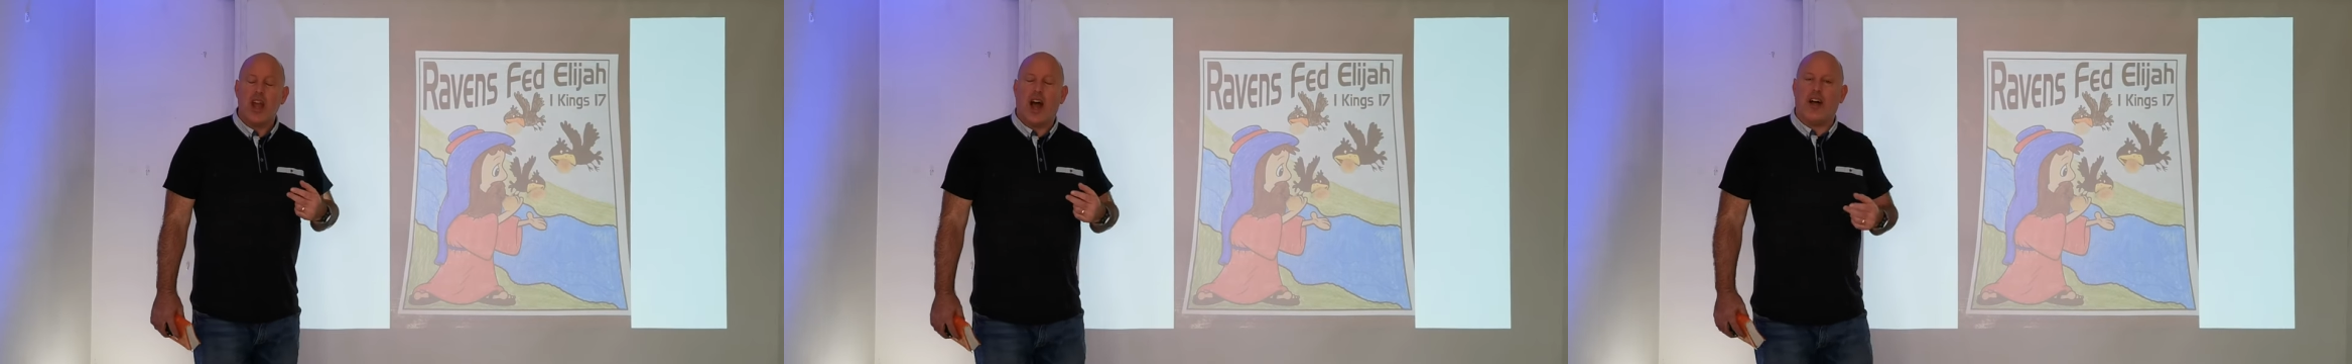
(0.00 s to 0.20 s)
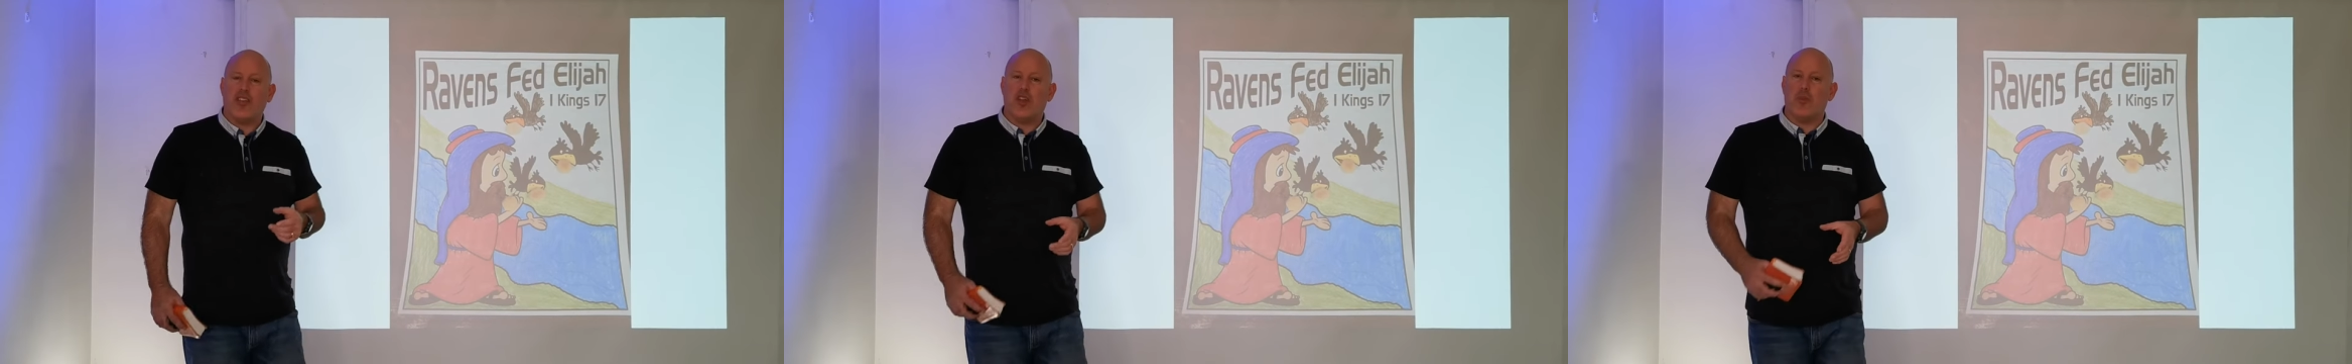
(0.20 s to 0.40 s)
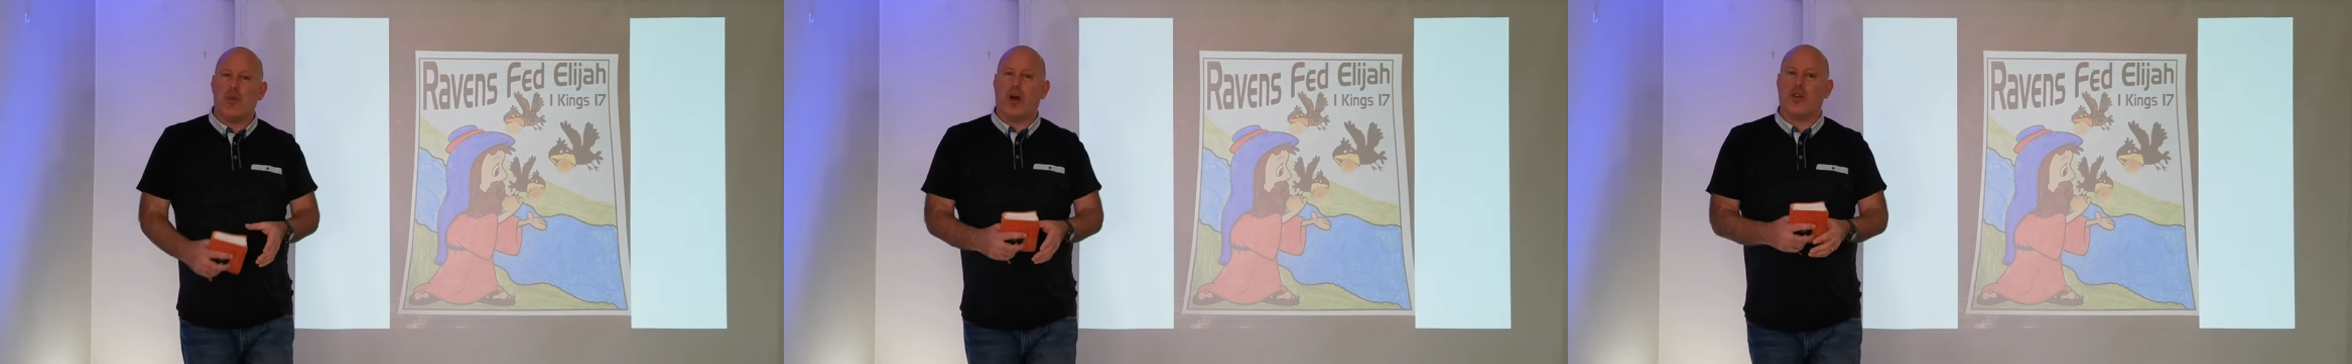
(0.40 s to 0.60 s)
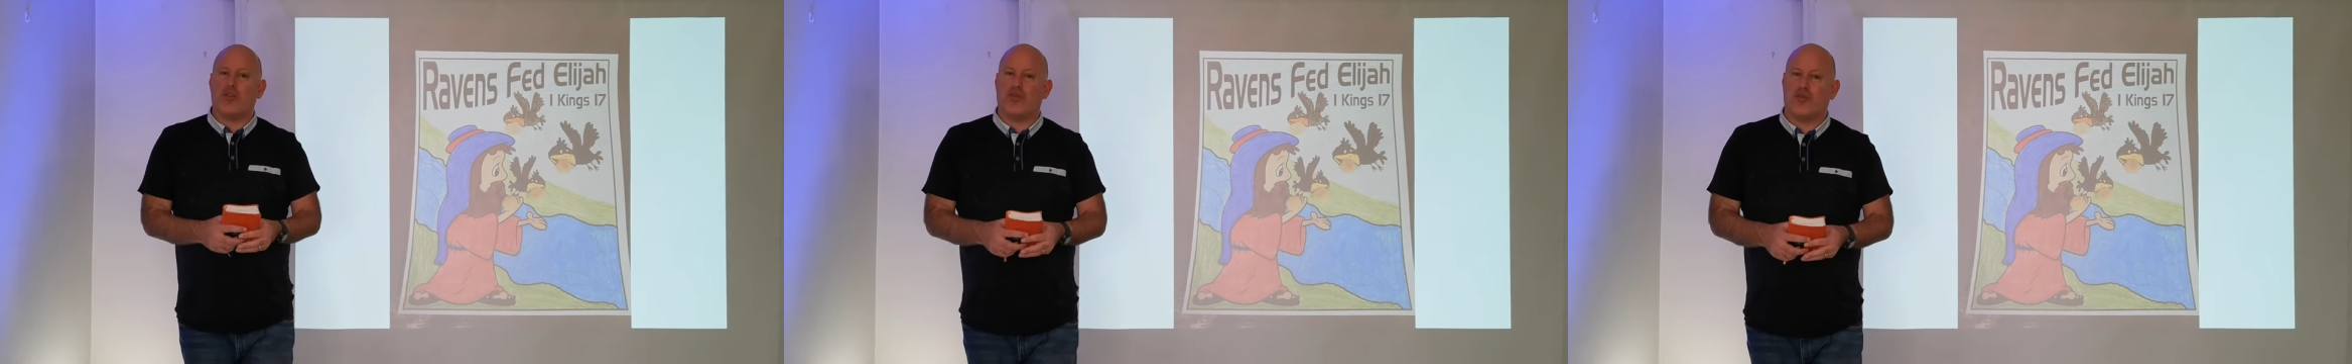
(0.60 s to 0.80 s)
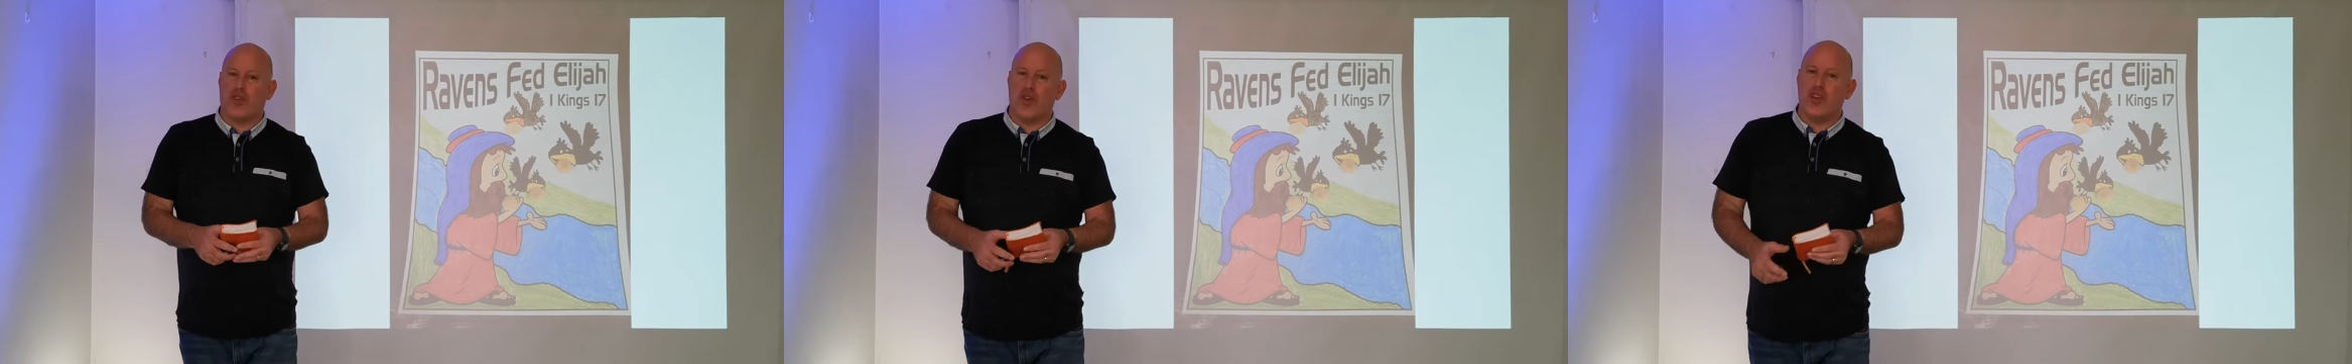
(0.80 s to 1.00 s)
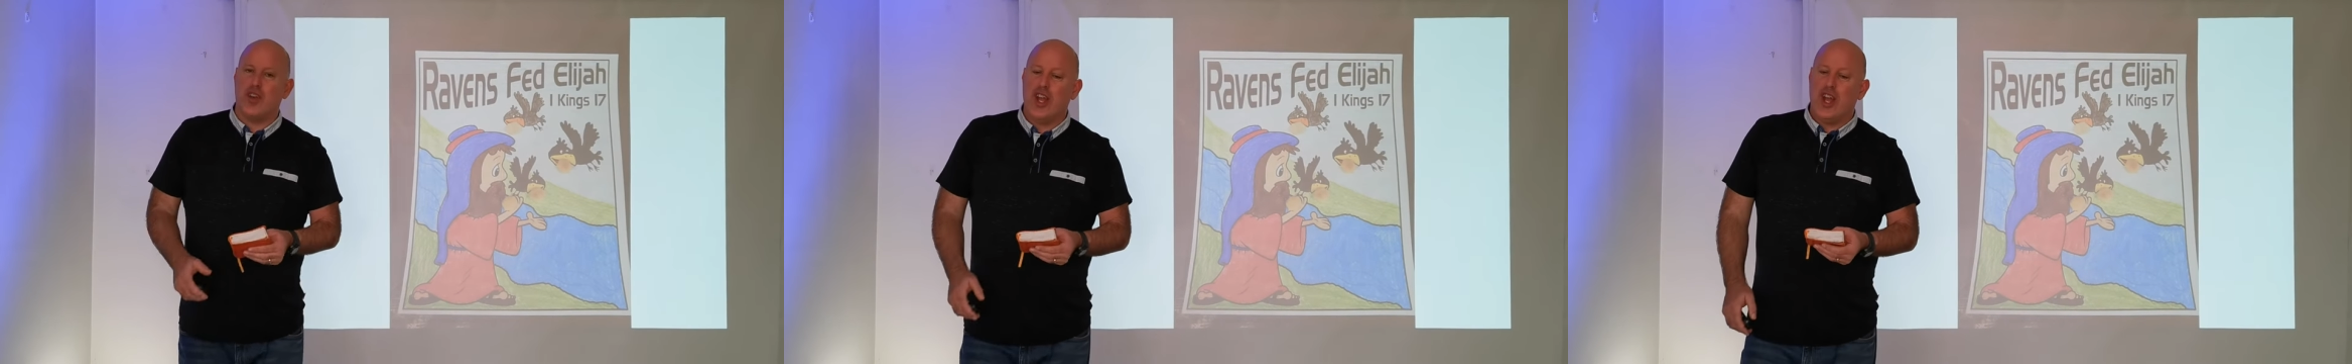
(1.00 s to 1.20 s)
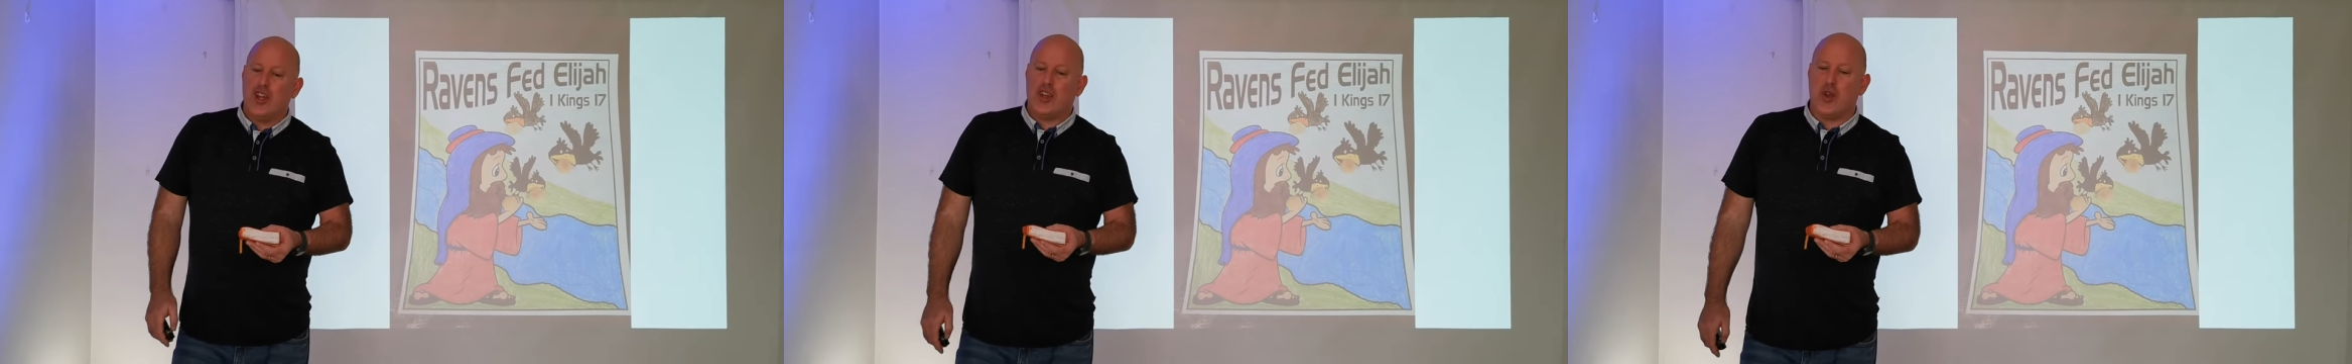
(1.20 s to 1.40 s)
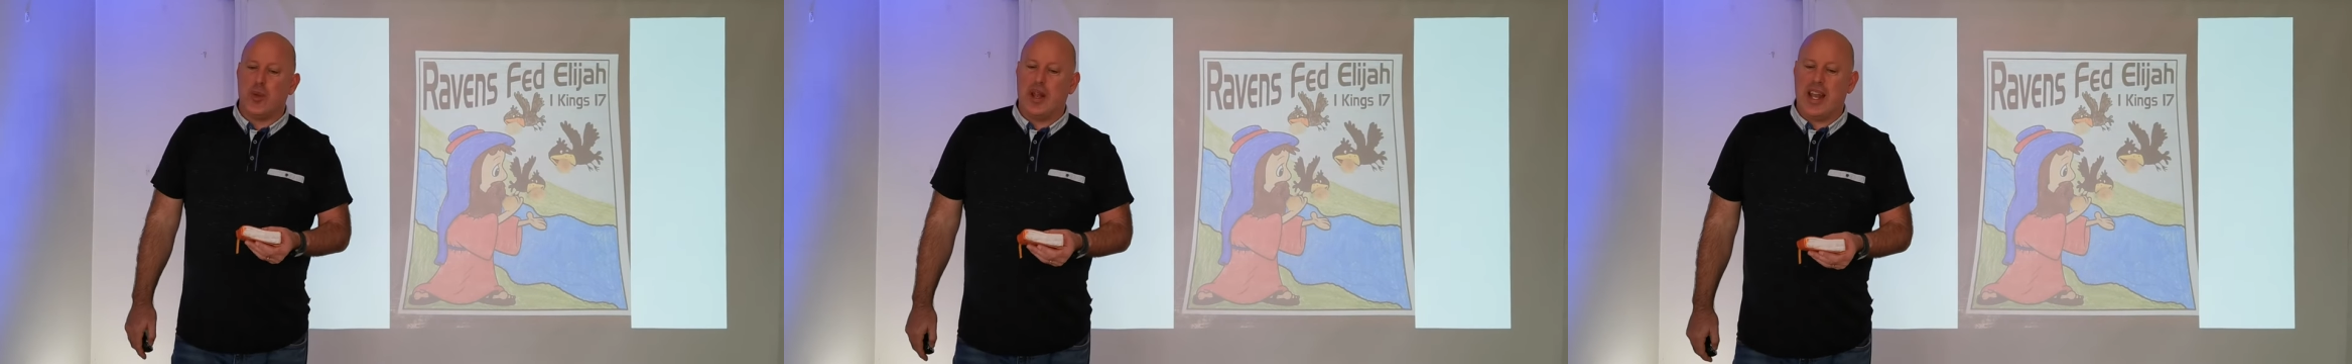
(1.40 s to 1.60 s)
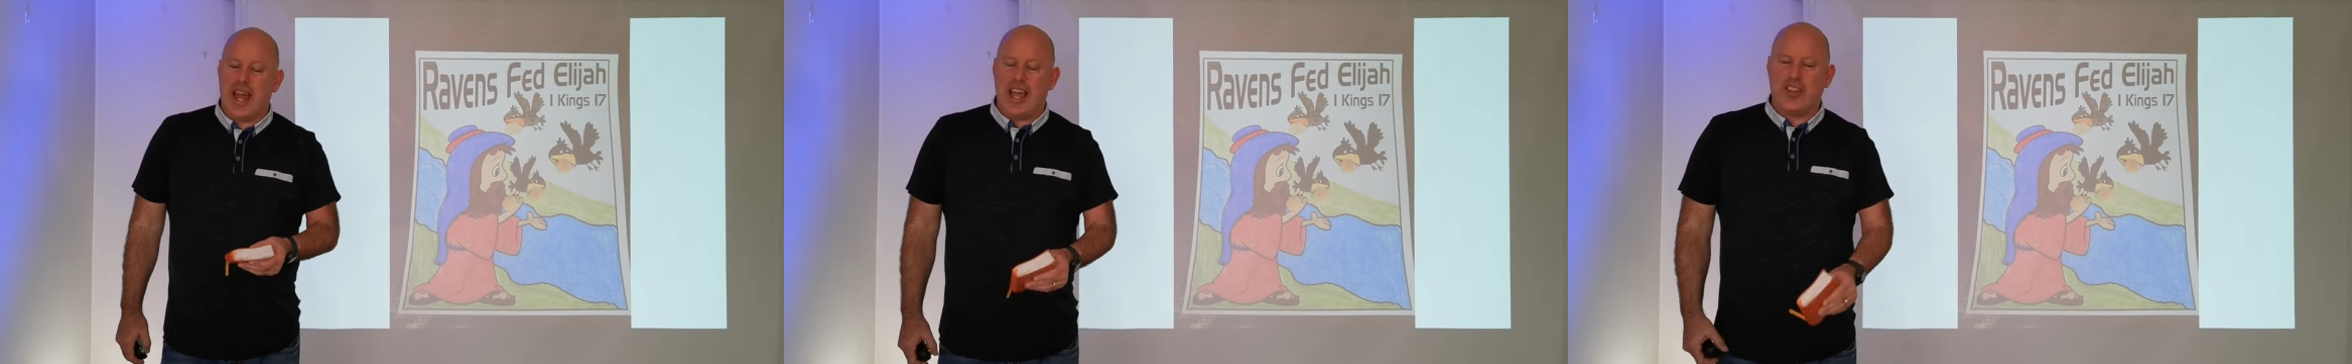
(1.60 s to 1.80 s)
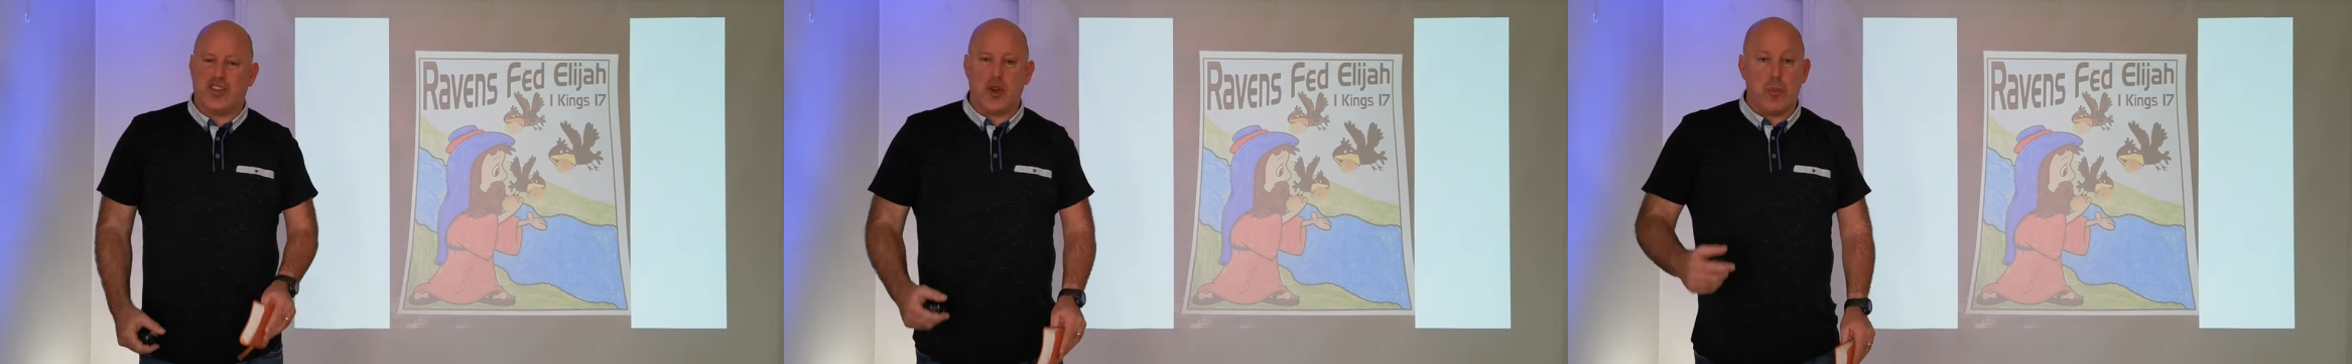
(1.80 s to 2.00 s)
and they brought food to
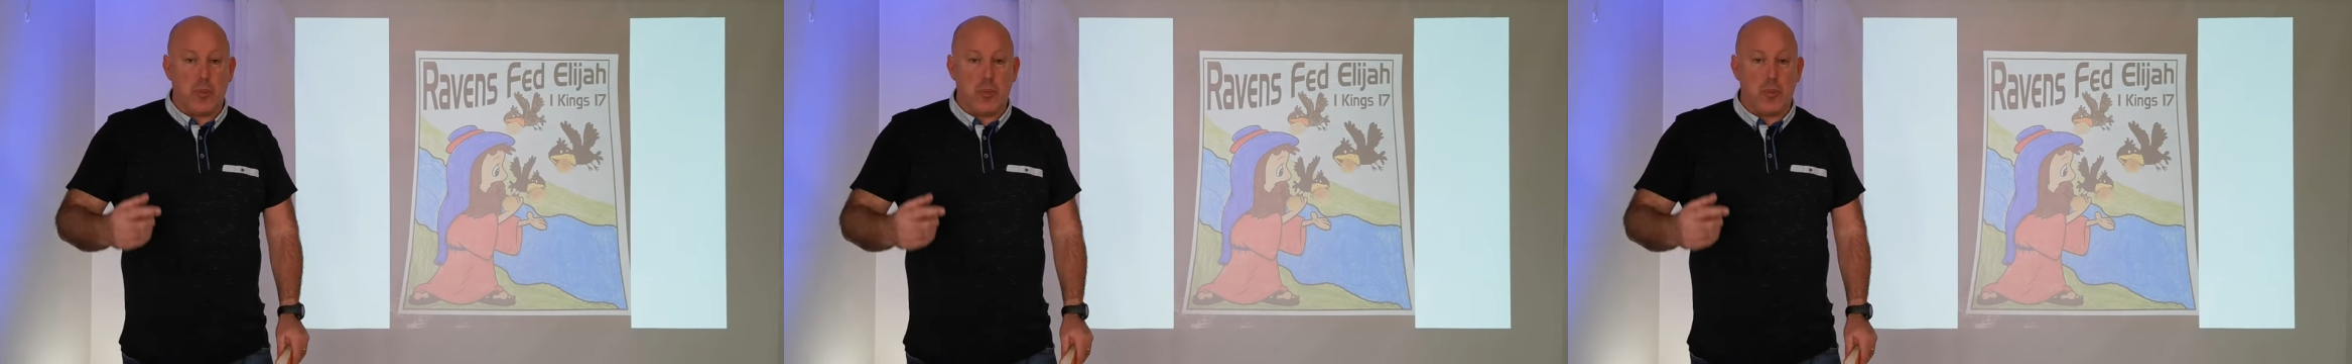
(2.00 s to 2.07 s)
Elijah,